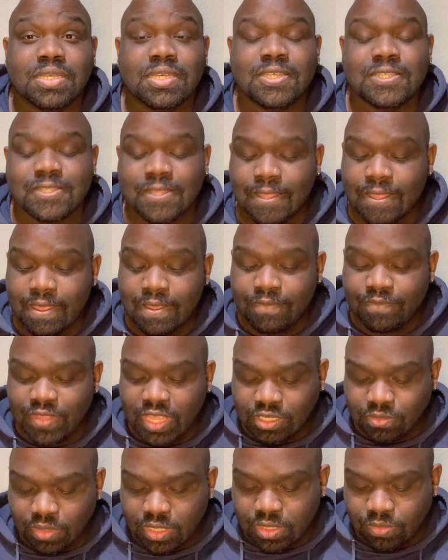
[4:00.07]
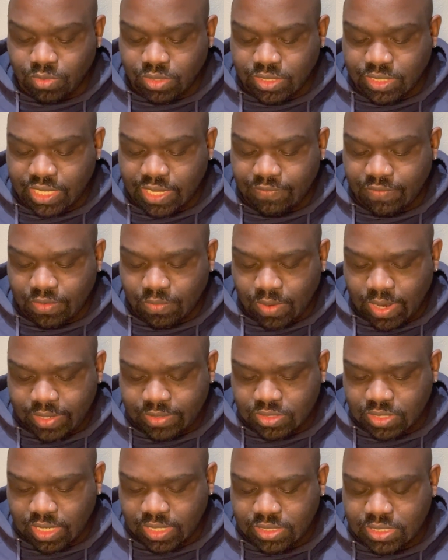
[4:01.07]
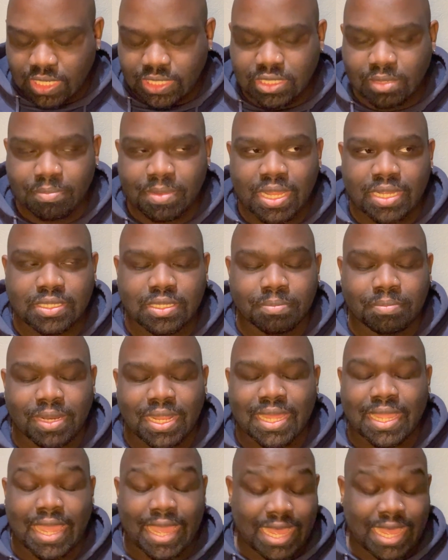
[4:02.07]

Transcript: Because that's what it was given, right? So they talked about the Black